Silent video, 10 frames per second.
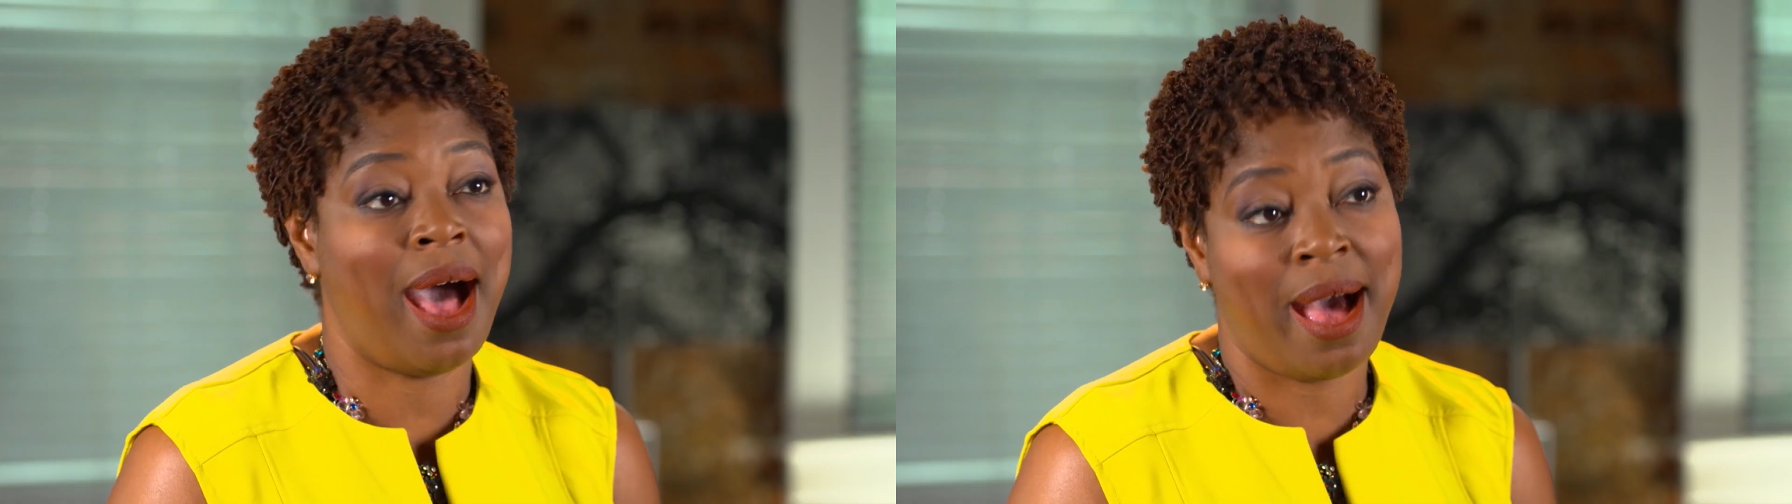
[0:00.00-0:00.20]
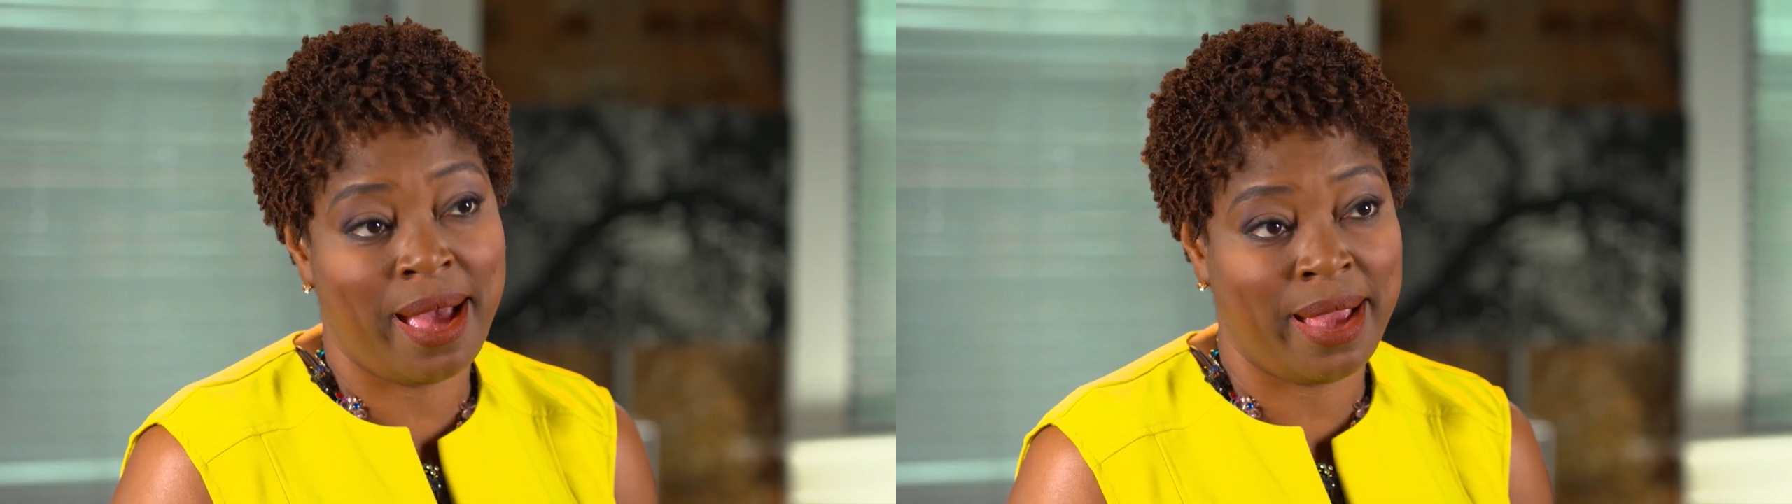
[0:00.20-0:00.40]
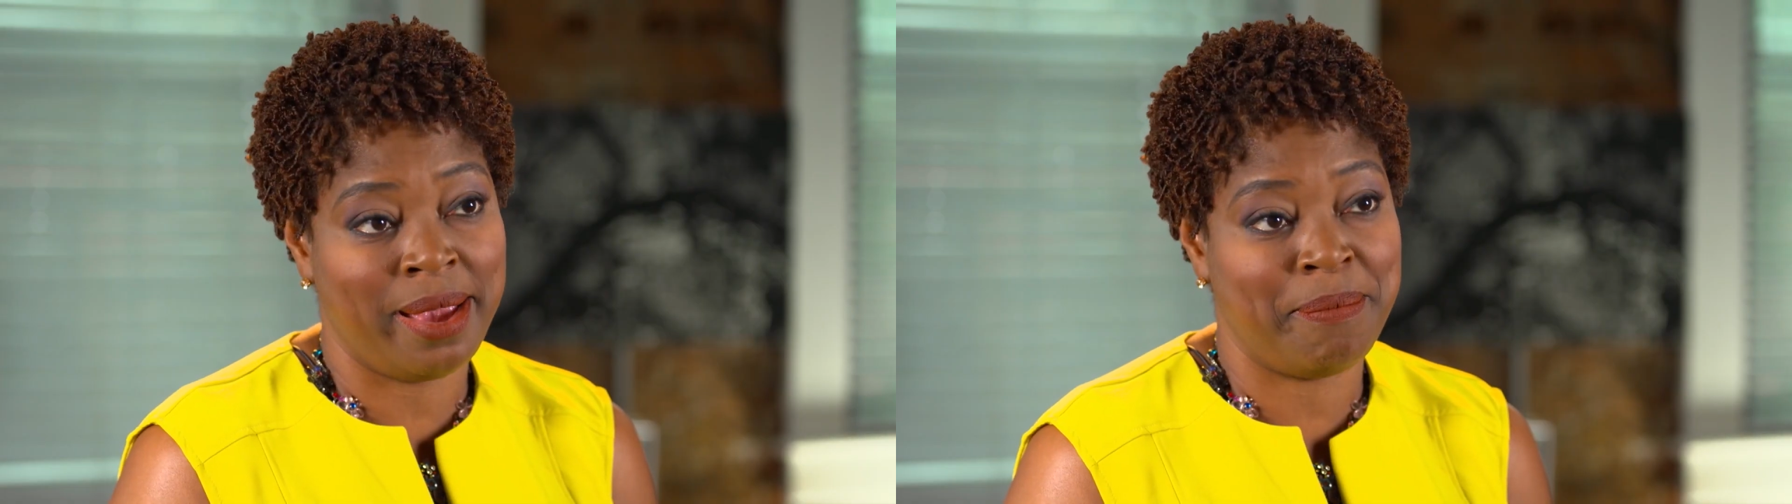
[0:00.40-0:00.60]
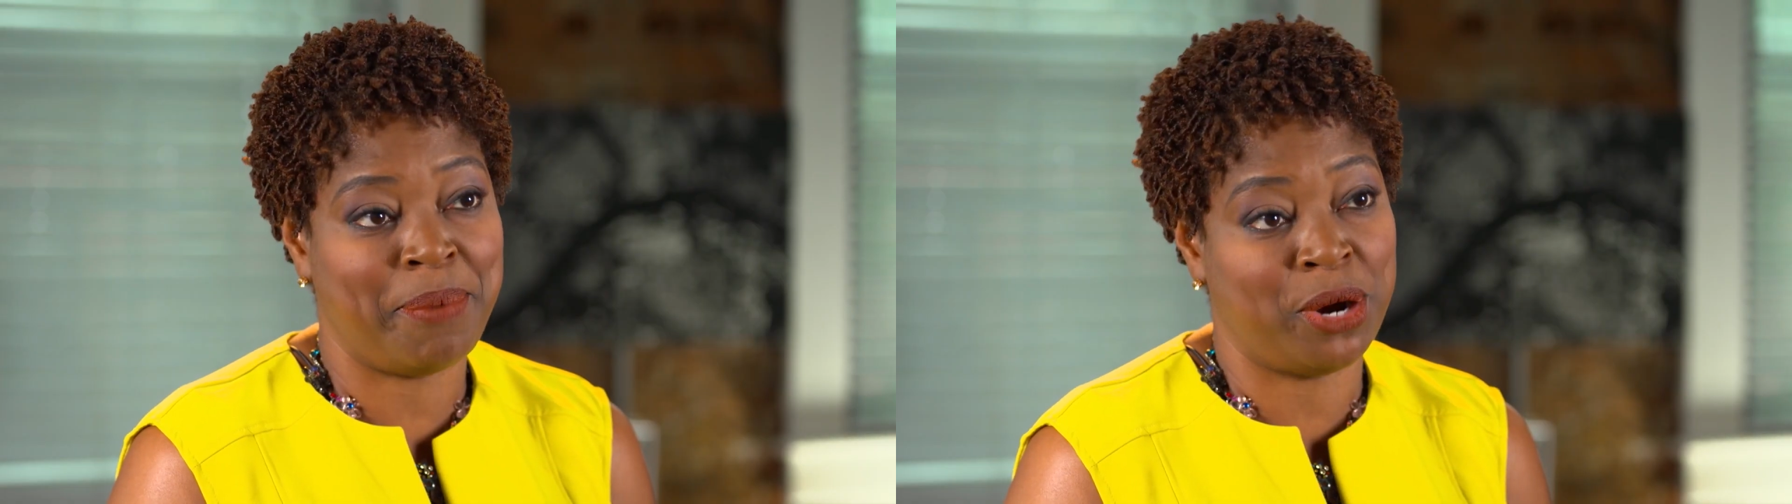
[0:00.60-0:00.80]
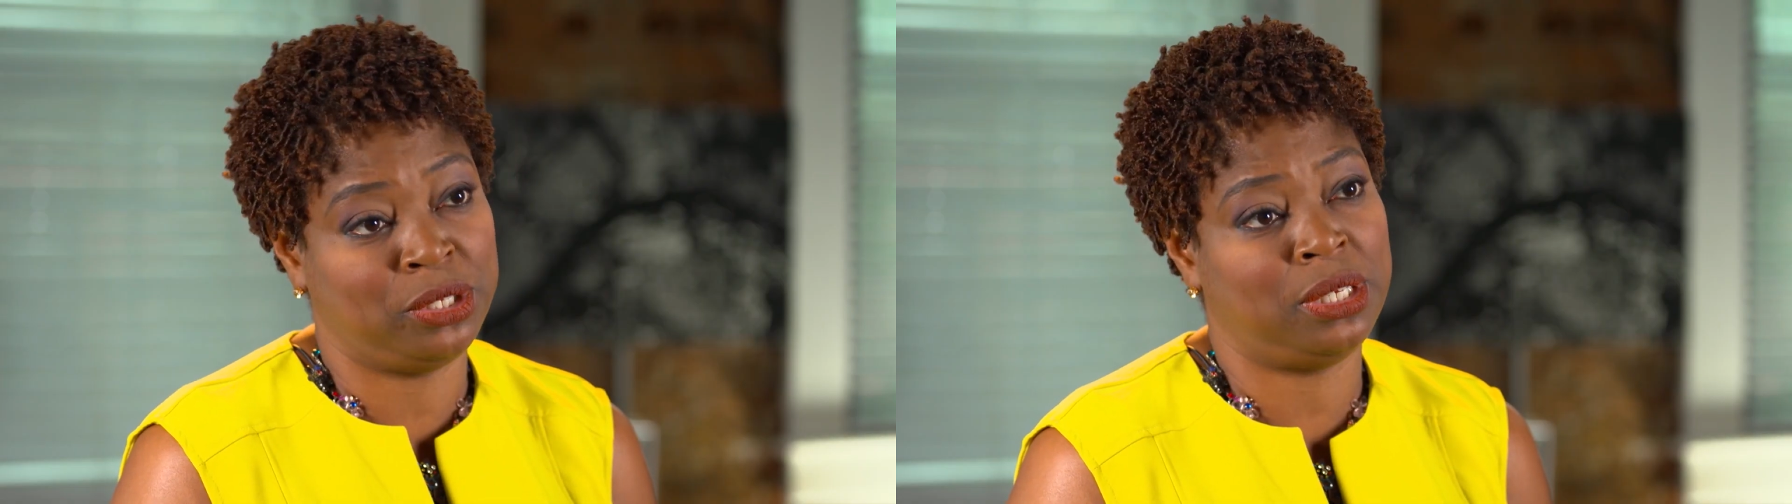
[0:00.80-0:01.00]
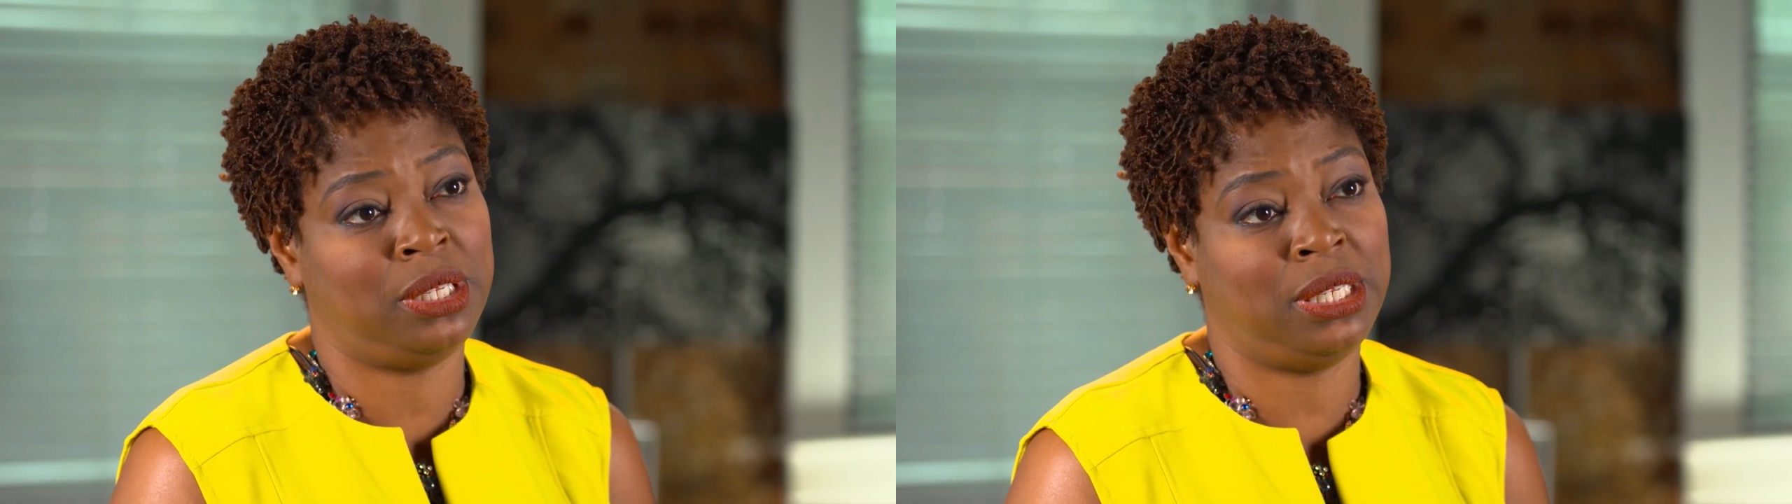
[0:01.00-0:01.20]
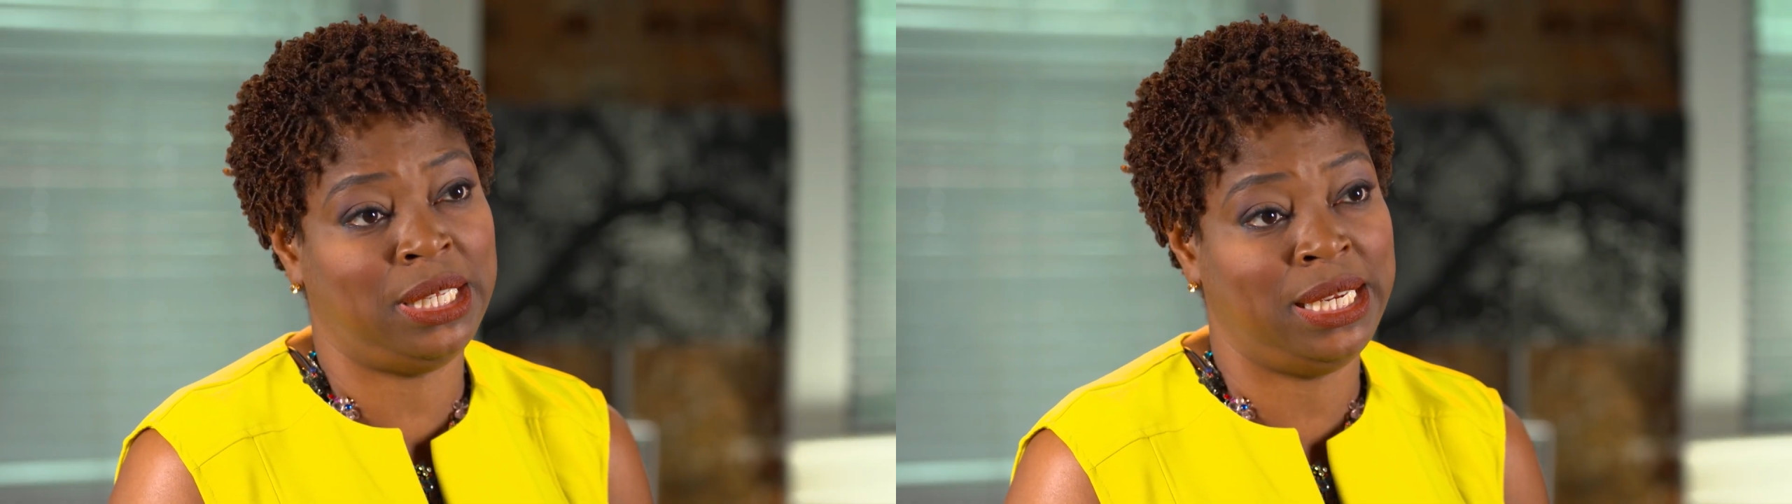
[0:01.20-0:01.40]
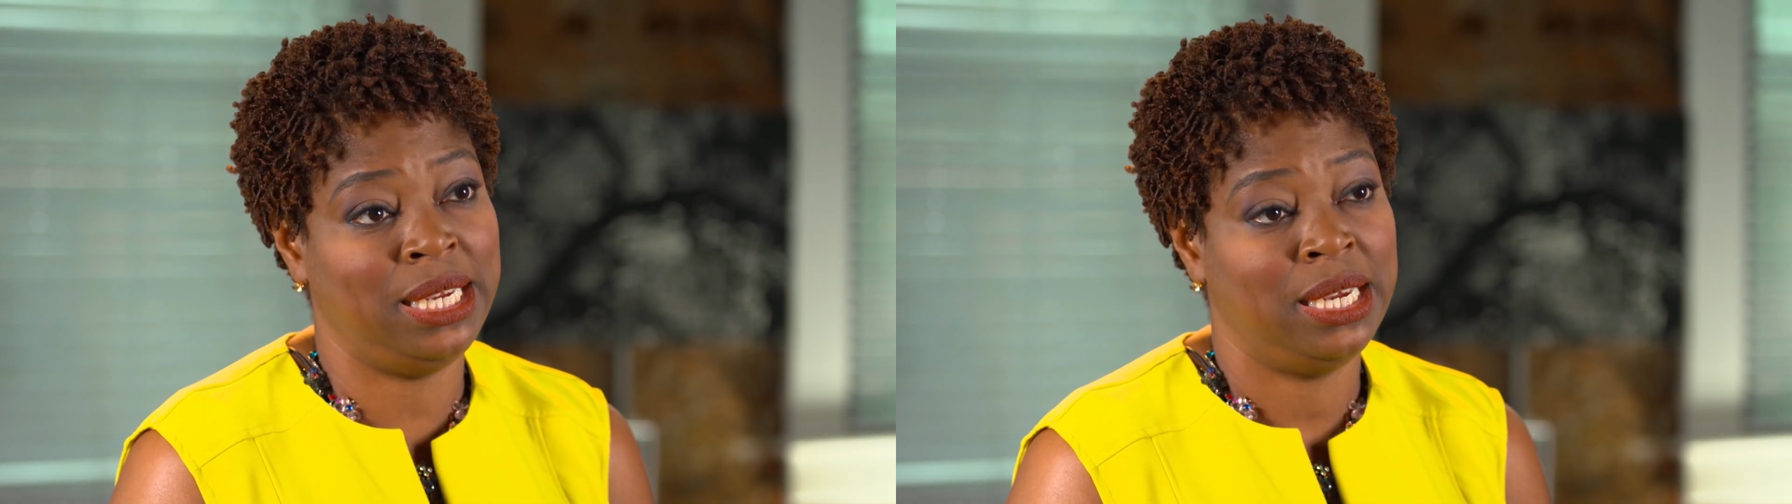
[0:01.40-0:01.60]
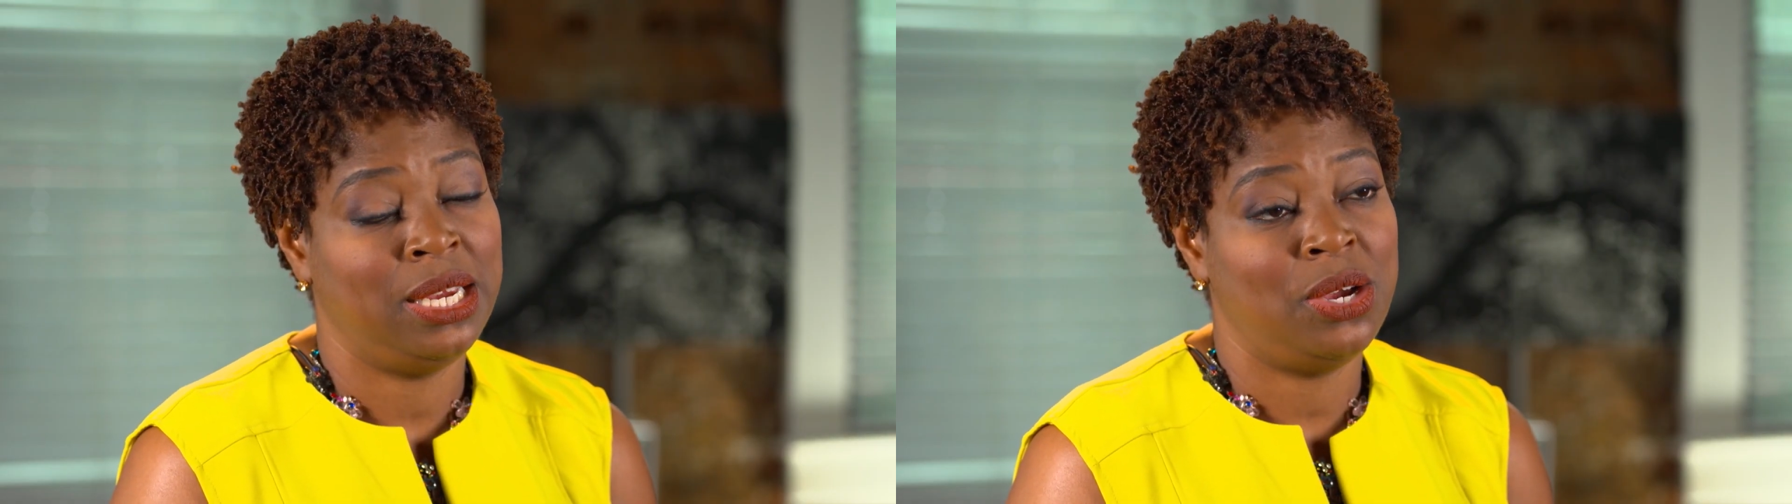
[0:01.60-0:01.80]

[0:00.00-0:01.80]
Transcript: I personally